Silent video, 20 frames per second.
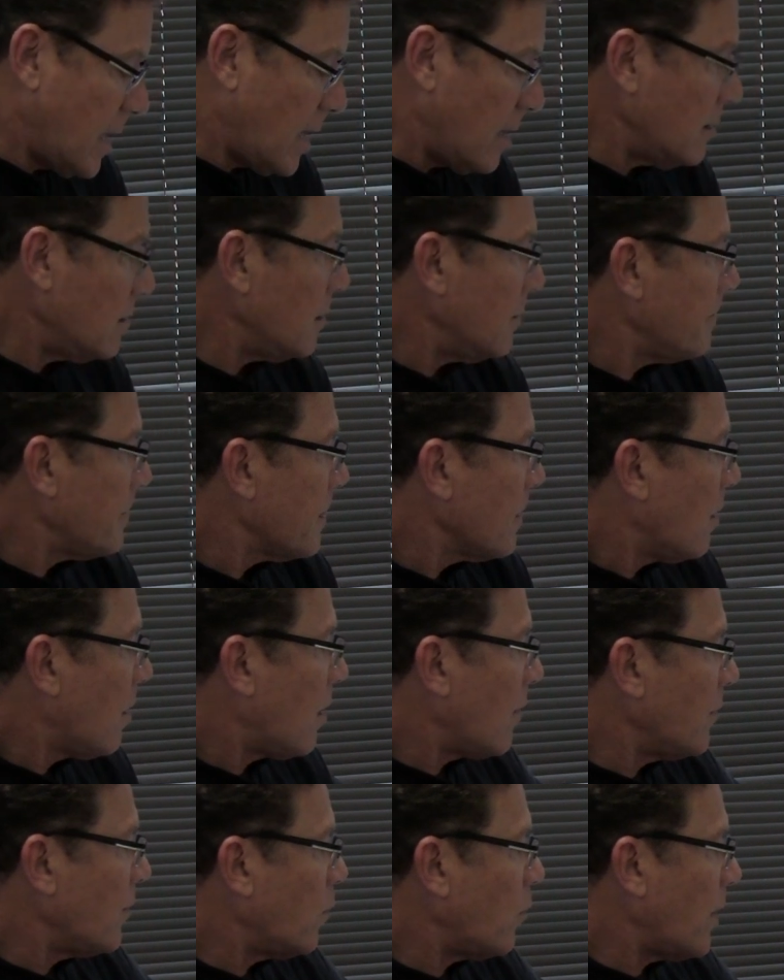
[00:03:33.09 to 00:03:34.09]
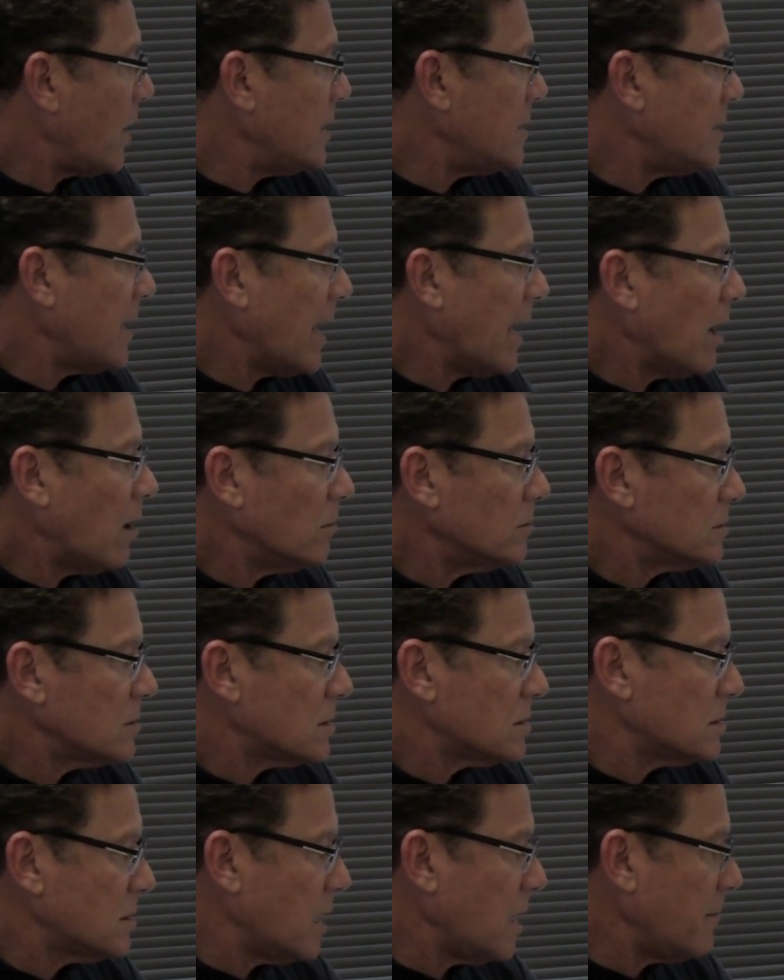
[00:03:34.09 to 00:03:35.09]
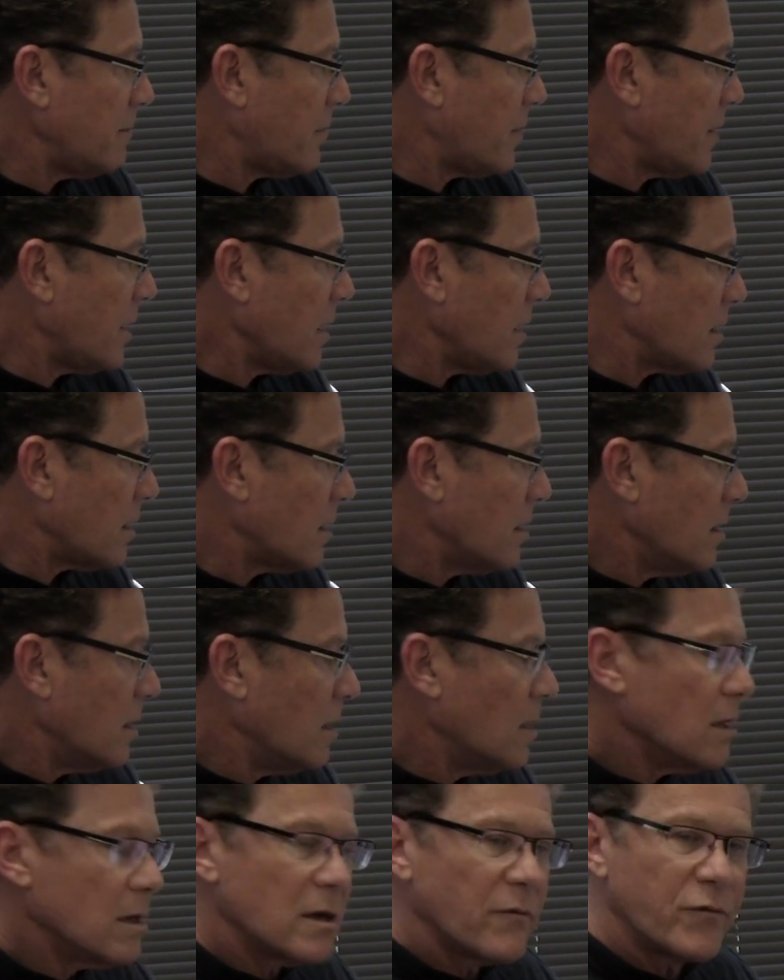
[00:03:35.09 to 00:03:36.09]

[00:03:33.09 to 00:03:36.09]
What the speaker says: Then on the way down, it's the same thing.